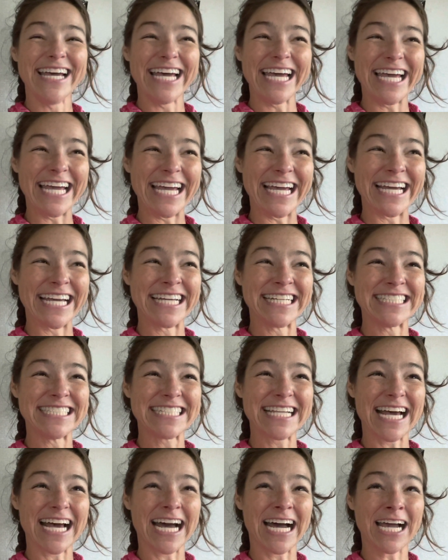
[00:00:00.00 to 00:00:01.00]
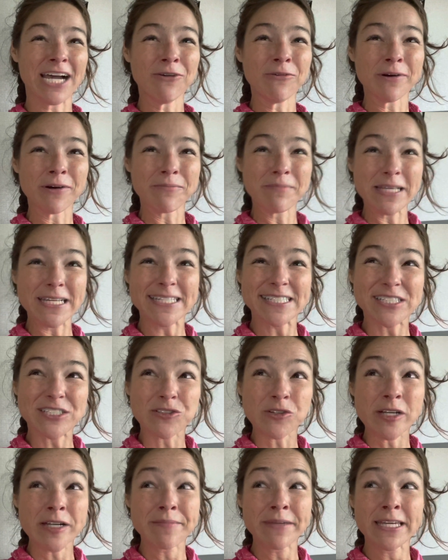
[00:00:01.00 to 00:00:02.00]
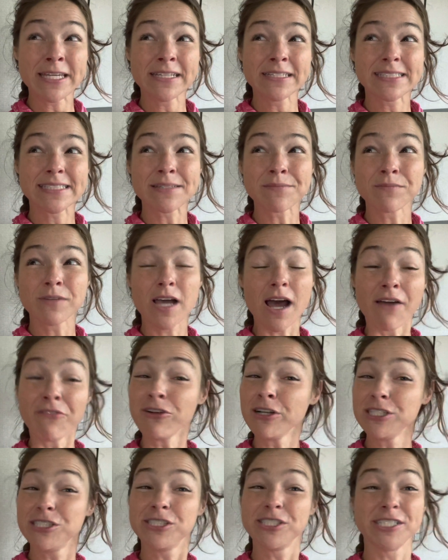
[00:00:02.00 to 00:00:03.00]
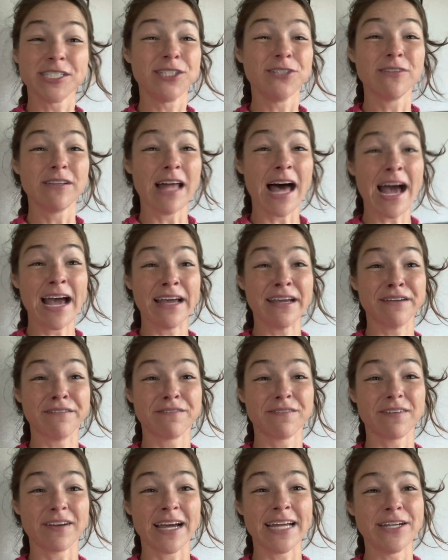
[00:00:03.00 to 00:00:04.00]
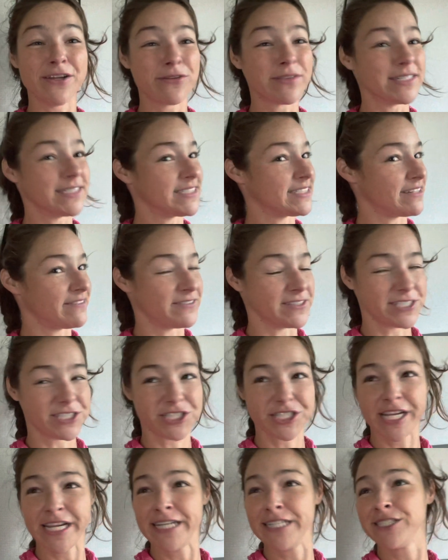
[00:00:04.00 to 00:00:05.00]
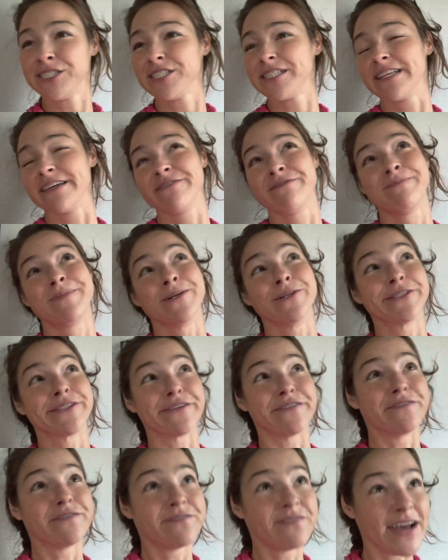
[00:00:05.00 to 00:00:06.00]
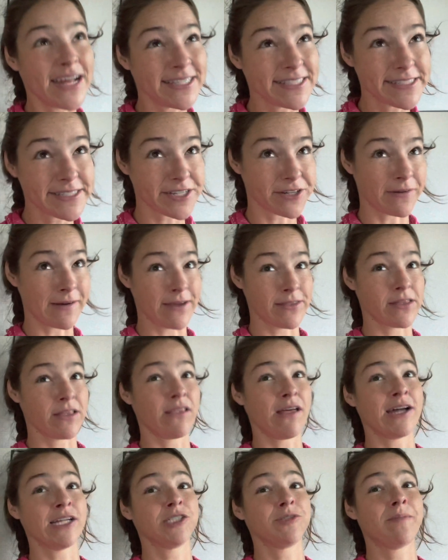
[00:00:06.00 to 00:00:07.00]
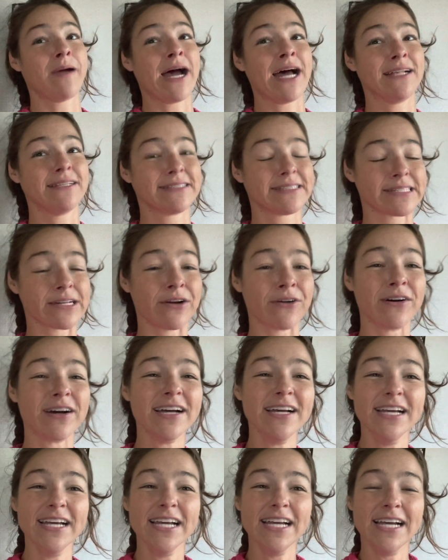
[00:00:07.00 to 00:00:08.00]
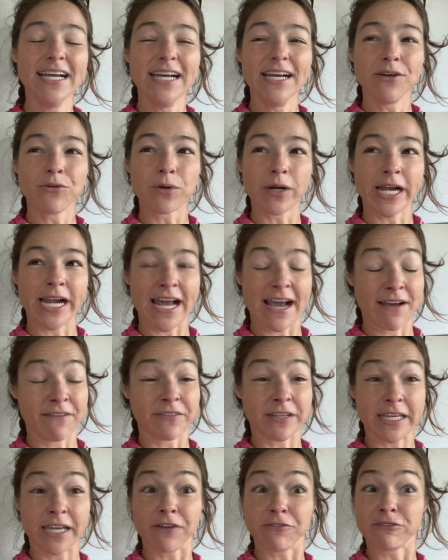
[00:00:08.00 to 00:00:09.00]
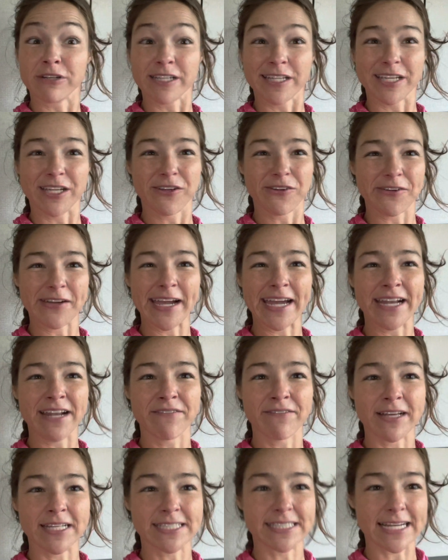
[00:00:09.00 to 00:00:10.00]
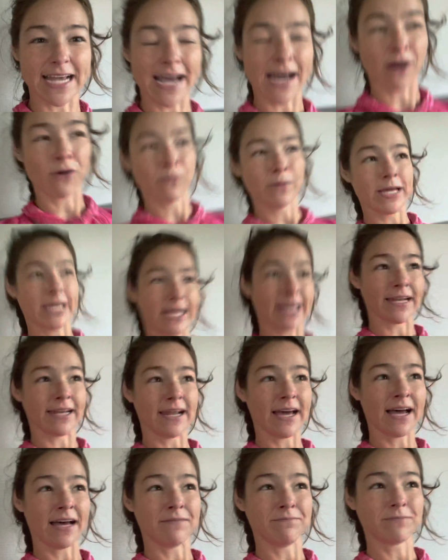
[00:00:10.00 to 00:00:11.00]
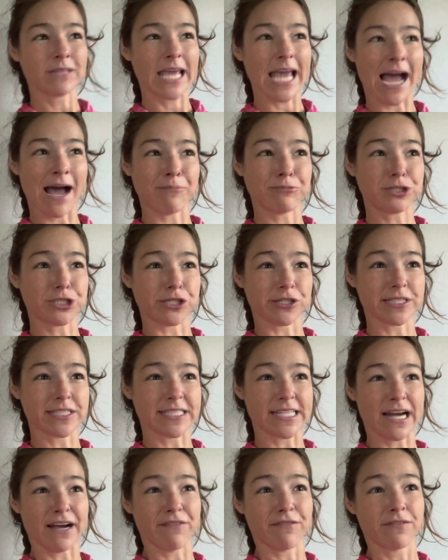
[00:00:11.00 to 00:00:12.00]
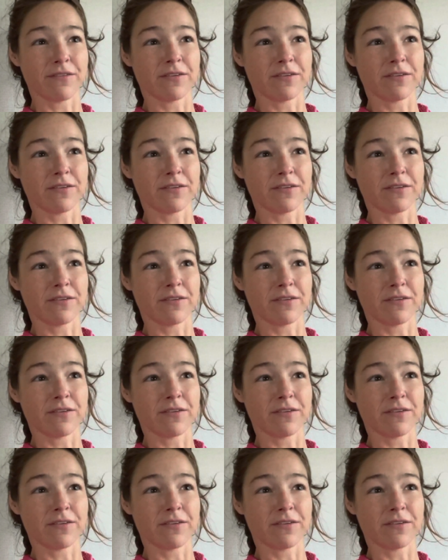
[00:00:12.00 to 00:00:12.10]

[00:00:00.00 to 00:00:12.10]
And I will be streaming some coverage to you live. I know that stuff has changed. They've built a fence around the launch pad, so we're going to have to get really creative as to how we can um, capture stuff.